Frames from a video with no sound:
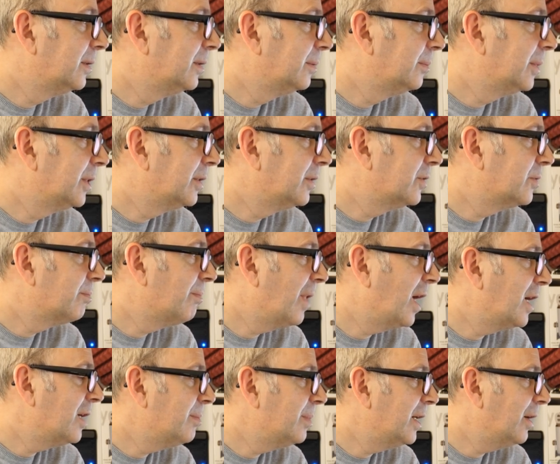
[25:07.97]
Because
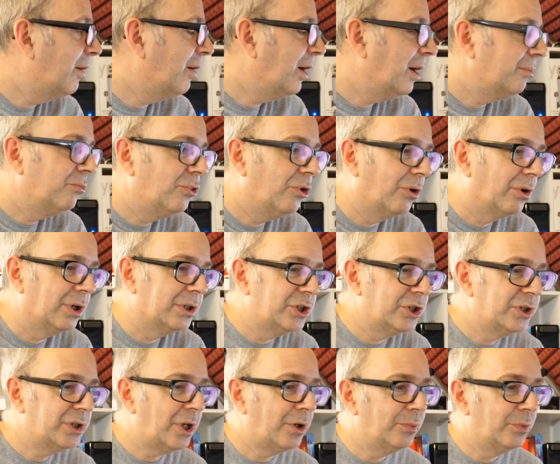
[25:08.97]
maybe I am wrong. I
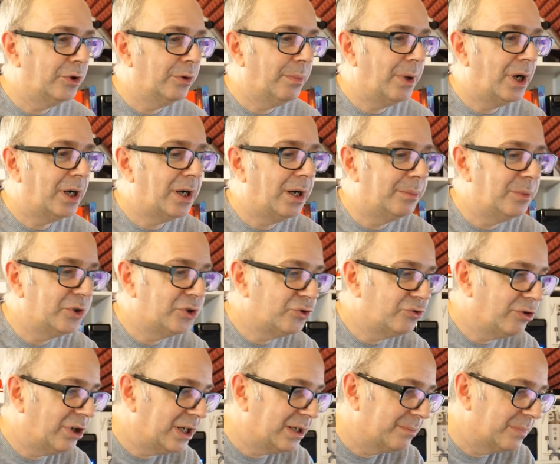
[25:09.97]
just don't want to muck up the
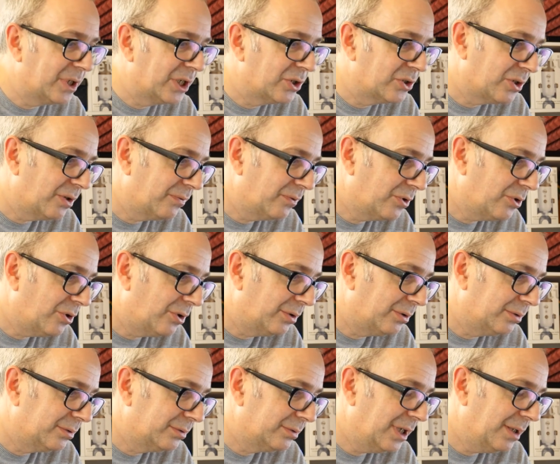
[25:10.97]
stream because I've got...
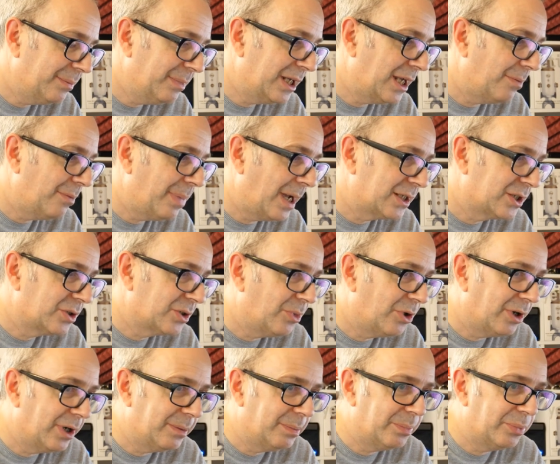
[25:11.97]
Let me go back to
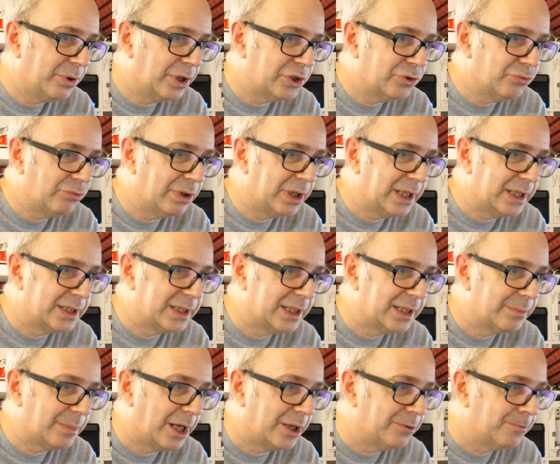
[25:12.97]
my press release
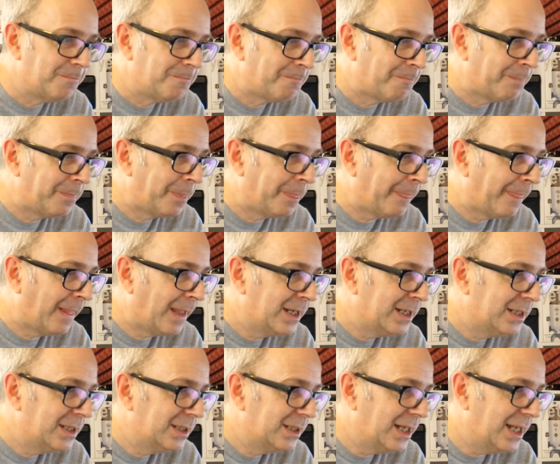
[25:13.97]
email.
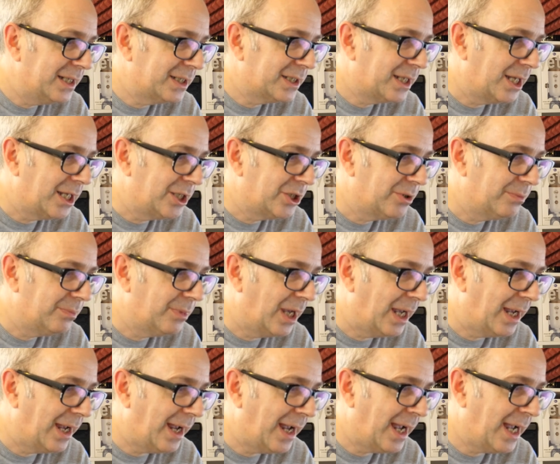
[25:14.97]
Let's get you some
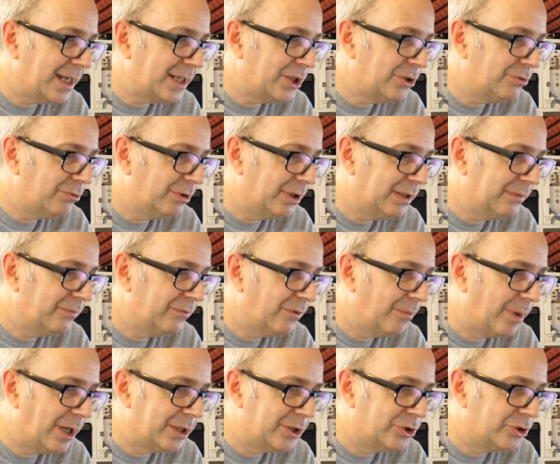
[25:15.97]
accurate
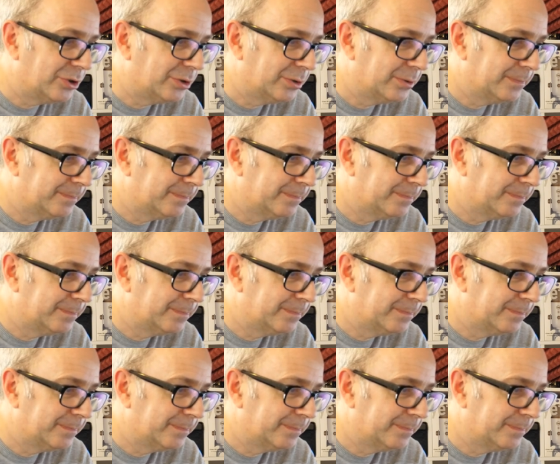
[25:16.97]
information.